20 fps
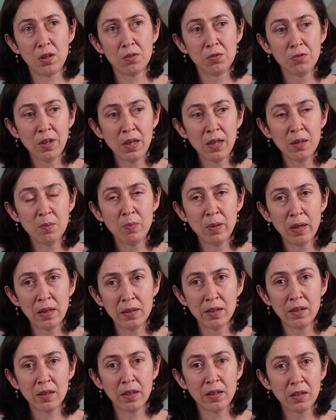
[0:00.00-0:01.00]
really
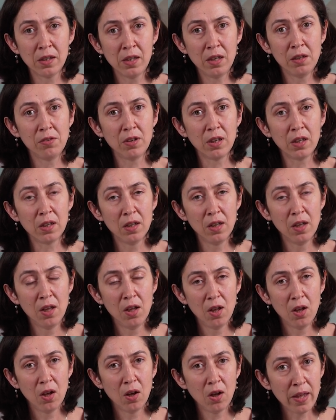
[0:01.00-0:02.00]
building and gearing
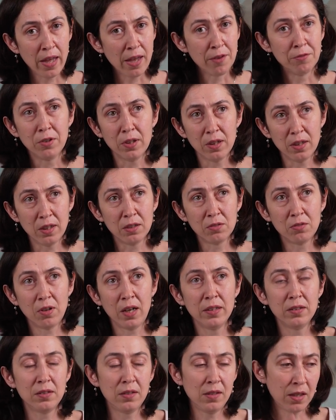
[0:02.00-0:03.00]
everything, right?